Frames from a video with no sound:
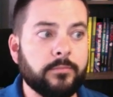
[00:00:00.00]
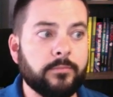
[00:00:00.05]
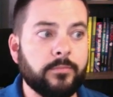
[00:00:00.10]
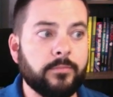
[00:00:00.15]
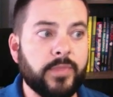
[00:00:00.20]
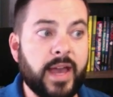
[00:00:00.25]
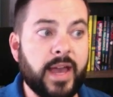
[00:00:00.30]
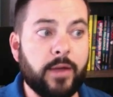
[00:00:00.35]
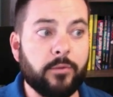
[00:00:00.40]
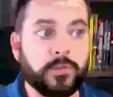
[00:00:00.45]

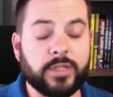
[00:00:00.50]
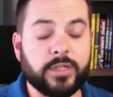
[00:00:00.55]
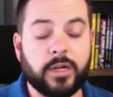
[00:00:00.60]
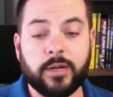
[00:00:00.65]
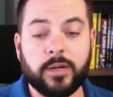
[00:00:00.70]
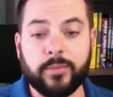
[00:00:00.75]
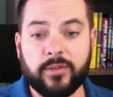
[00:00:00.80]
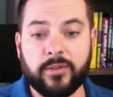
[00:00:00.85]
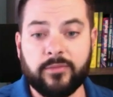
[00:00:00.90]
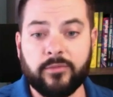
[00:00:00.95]
that
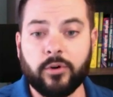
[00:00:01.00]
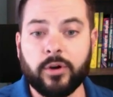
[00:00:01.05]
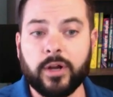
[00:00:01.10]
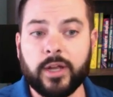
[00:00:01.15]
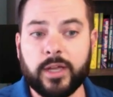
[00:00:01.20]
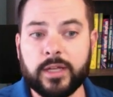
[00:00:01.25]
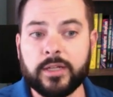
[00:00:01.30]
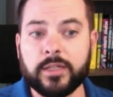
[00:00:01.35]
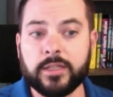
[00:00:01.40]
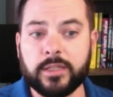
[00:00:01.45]
started my
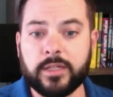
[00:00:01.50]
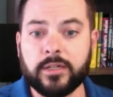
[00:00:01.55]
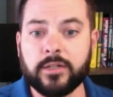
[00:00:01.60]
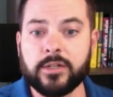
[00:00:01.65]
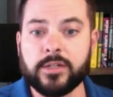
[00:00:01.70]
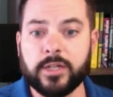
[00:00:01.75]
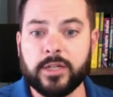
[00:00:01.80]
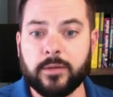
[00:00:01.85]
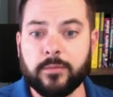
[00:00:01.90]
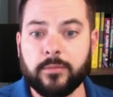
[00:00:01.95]
foray into
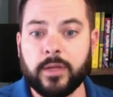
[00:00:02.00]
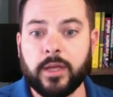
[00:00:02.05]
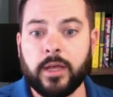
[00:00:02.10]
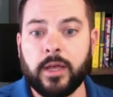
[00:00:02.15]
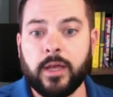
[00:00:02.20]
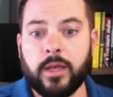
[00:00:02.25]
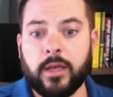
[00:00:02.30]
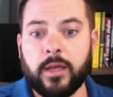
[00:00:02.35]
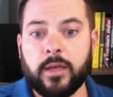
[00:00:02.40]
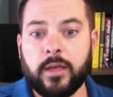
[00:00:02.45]
leadership.
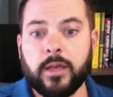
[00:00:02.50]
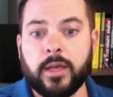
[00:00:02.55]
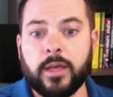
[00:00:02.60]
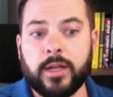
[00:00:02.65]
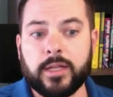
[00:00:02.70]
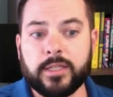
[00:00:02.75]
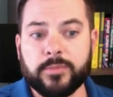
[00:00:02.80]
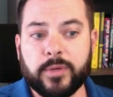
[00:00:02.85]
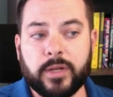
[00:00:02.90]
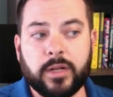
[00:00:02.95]
And
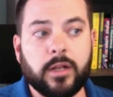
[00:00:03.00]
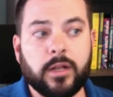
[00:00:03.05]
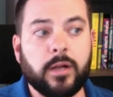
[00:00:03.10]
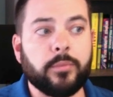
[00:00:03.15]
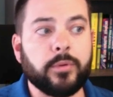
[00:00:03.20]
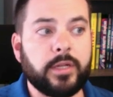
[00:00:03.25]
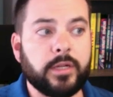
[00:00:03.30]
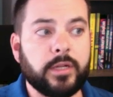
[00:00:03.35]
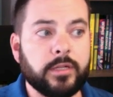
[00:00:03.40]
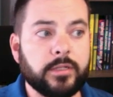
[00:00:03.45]
I spent a
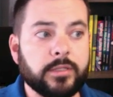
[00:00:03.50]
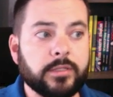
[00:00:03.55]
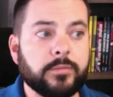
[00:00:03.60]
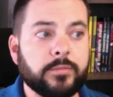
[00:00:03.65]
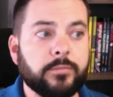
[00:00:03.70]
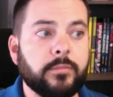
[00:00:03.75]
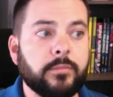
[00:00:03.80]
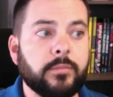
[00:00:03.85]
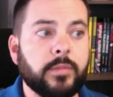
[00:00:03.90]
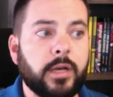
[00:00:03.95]
couple of
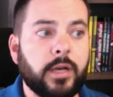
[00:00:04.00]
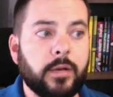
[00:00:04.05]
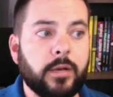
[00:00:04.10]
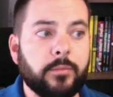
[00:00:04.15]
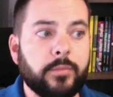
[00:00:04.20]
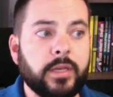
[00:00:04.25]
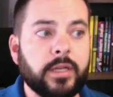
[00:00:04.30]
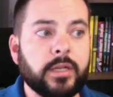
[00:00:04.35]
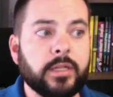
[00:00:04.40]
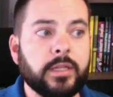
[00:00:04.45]
years
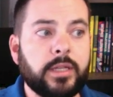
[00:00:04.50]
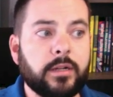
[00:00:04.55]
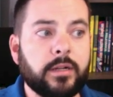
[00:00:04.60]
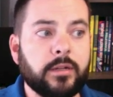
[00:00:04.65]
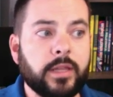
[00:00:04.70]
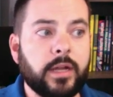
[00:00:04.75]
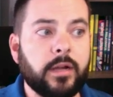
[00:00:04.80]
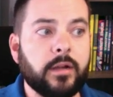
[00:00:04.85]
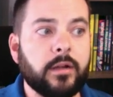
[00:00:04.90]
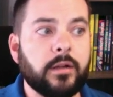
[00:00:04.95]
being a
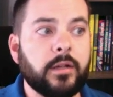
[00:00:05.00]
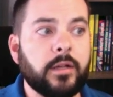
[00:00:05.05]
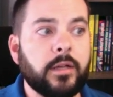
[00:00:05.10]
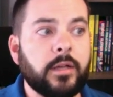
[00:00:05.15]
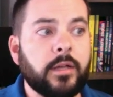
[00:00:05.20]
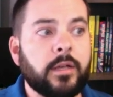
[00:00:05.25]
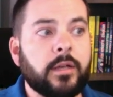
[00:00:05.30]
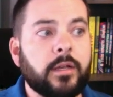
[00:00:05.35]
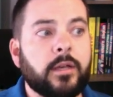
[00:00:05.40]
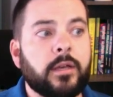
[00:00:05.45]
leader there.
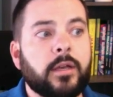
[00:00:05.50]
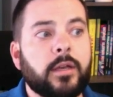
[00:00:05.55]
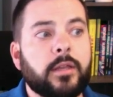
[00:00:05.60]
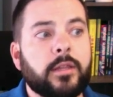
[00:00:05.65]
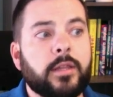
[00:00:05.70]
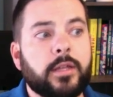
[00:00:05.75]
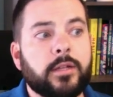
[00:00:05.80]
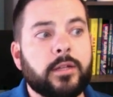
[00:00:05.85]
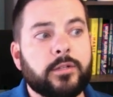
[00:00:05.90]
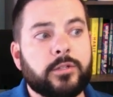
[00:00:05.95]

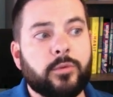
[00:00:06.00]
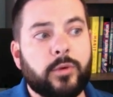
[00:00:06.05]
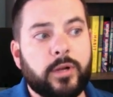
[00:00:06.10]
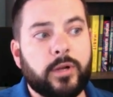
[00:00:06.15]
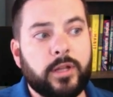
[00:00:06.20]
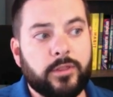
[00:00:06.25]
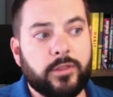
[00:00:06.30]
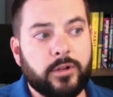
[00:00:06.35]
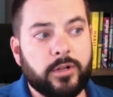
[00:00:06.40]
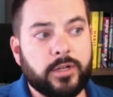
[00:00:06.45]
And then
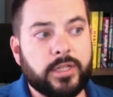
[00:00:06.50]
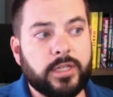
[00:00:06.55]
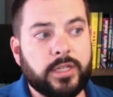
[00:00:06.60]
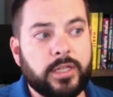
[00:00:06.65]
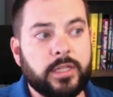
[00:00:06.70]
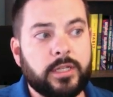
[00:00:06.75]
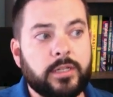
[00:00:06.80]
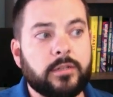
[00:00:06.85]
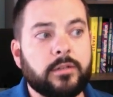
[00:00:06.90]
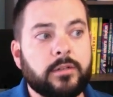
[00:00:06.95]

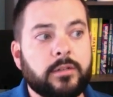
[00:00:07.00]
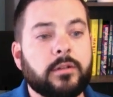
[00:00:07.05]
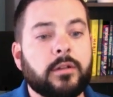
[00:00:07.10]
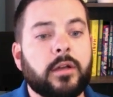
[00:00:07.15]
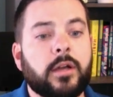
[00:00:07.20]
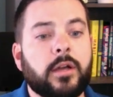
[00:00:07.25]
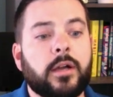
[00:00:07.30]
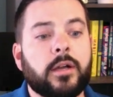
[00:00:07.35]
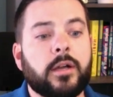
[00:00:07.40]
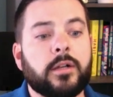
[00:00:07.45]
2013,
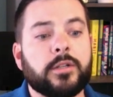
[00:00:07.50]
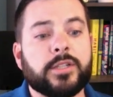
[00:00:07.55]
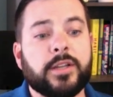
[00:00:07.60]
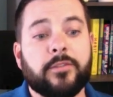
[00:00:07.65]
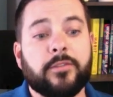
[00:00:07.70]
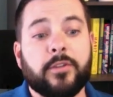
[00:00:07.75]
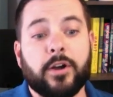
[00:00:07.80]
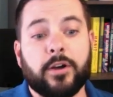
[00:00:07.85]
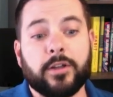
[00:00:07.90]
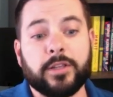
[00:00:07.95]

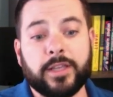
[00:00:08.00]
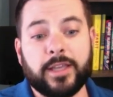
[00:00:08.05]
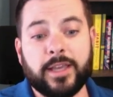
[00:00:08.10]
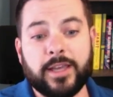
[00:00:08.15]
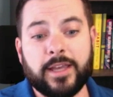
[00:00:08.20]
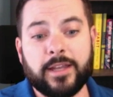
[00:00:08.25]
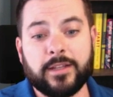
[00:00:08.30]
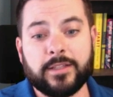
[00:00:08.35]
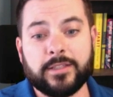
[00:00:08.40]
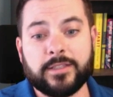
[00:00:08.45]
Jeff called
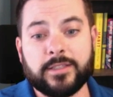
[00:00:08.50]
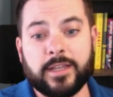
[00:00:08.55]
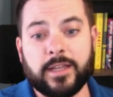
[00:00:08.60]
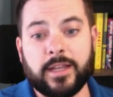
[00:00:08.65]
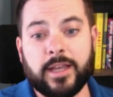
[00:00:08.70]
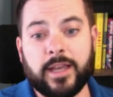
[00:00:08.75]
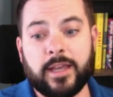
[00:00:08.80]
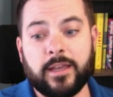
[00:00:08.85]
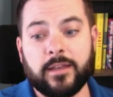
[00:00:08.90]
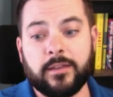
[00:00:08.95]
again and said,
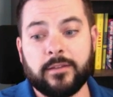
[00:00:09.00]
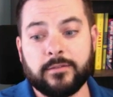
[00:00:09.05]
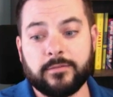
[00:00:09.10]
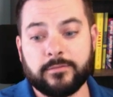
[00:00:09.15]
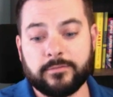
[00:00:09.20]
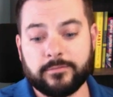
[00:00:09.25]
hey,